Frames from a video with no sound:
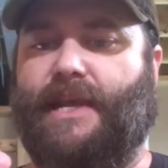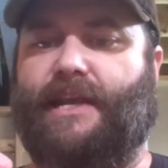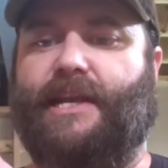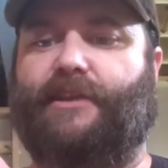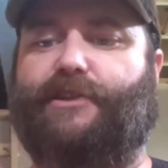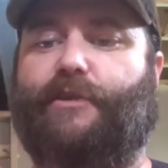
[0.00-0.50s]

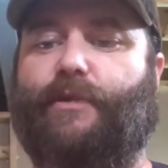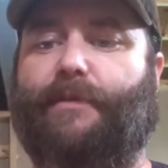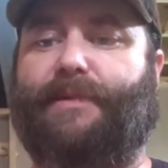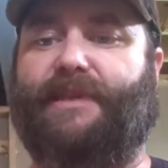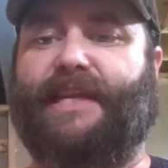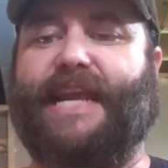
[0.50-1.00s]
And yes, you want
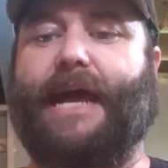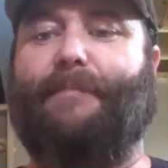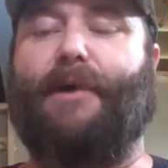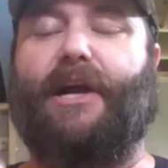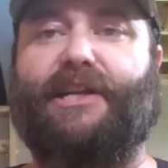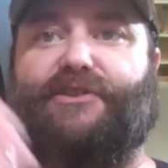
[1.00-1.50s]
to put the
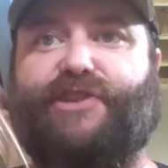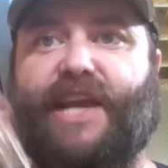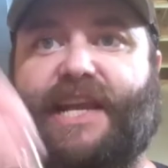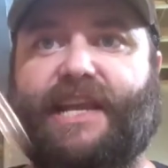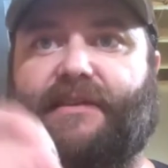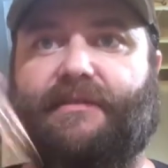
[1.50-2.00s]
cap on and
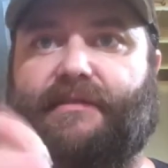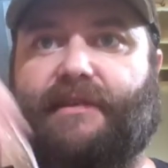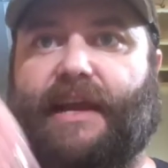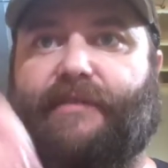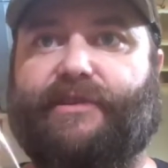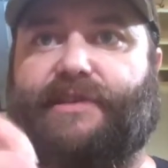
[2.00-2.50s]
shake it
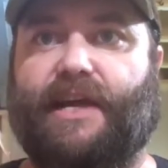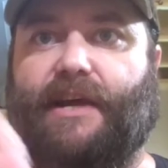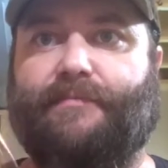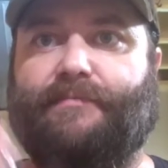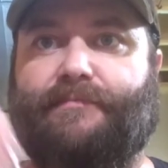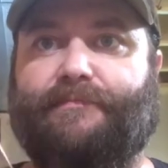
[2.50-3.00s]
every
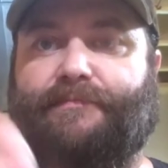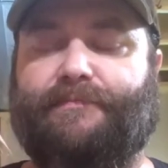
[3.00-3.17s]
time.